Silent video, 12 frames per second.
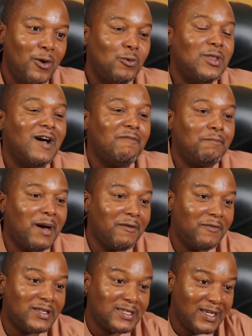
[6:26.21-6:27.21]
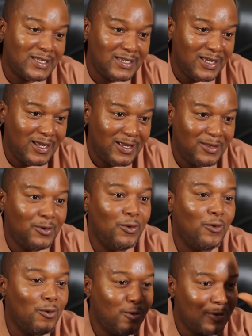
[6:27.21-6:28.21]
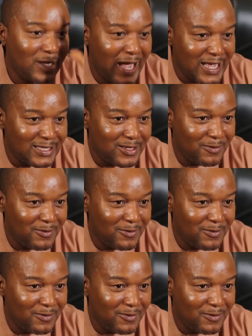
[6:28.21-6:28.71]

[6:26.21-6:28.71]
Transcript: would have perfected the whole idea